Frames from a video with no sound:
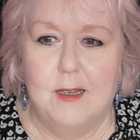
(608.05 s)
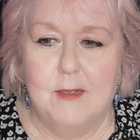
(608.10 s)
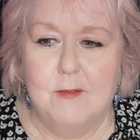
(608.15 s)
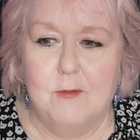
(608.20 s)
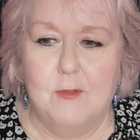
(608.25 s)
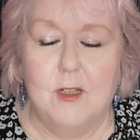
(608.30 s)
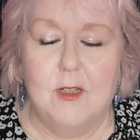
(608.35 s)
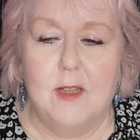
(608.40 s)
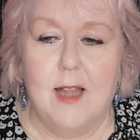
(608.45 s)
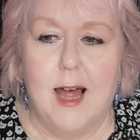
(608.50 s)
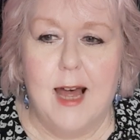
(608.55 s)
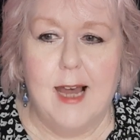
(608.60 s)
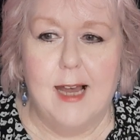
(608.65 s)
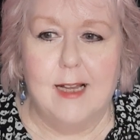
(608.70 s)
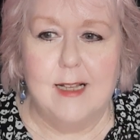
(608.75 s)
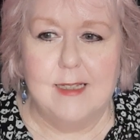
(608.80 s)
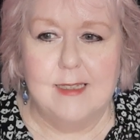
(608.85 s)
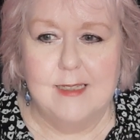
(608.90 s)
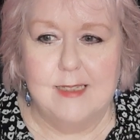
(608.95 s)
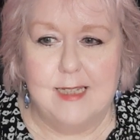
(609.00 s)

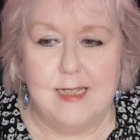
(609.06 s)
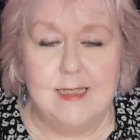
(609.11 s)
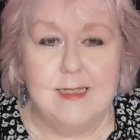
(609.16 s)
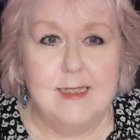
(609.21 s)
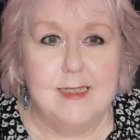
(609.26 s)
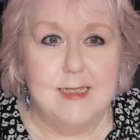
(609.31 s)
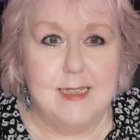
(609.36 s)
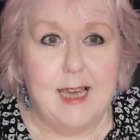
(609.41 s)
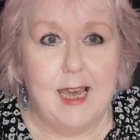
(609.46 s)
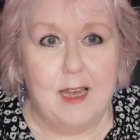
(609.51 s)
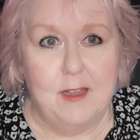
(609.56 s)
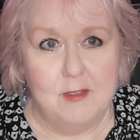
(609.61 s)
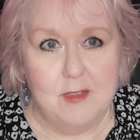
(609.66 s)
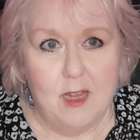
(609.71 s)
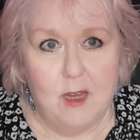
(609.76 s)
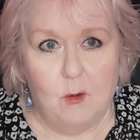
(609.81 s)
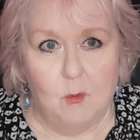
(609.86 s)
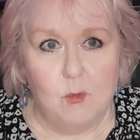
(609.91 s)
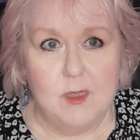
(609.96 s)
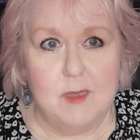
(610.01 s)
relax into getting
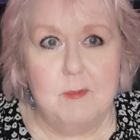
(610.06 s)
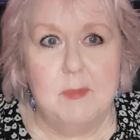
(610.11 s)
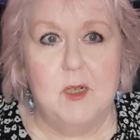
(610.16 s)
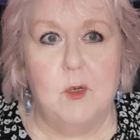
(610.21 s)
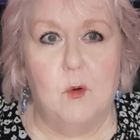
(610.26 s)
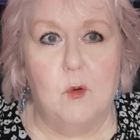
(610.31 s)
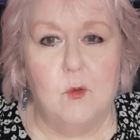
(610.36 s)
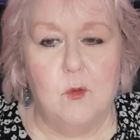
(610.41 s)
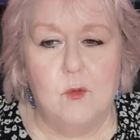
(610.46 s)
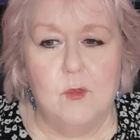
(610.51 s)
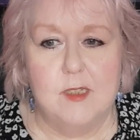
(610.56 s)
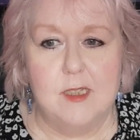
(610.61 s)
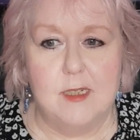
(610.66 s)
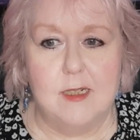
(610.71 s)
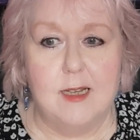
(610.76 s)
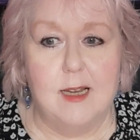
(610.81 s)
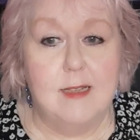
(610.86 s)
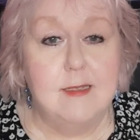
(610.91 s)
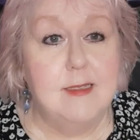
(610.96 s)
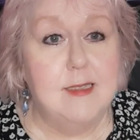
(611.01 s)
that wee bit
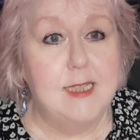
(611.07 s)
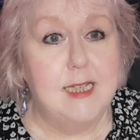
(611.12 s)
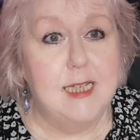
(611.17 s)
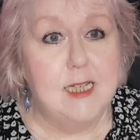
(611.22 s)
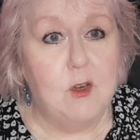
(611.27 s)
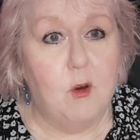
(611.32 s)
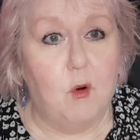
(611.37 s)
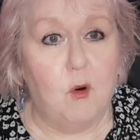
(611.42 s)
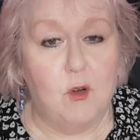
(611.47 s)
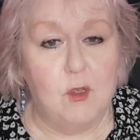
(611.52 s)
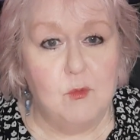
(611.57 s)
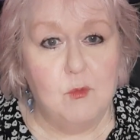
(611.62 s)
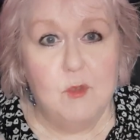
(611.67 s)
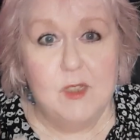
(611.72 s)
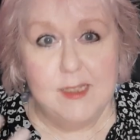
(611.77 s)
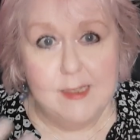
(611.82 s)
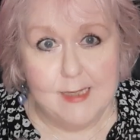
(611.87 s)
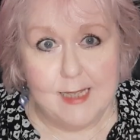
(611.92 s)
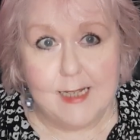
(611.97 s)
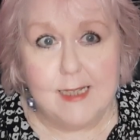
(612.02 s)
older and take it on
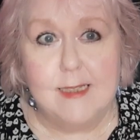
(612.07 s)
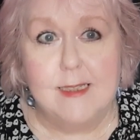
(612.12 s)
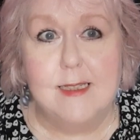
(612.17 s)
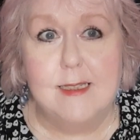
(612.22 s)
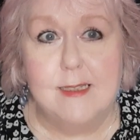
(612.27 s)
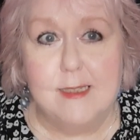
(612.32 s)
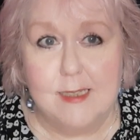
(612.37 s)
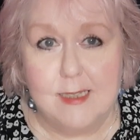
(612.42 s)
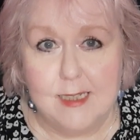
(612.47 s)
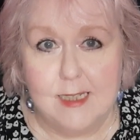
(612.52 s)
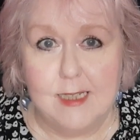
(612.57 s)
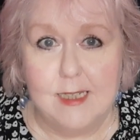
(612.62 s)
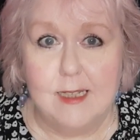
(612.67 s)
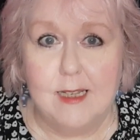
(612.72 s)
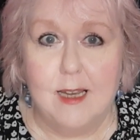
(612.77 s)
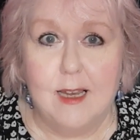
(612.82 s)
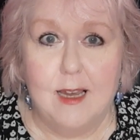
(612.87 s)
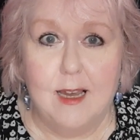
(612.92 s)
with dignity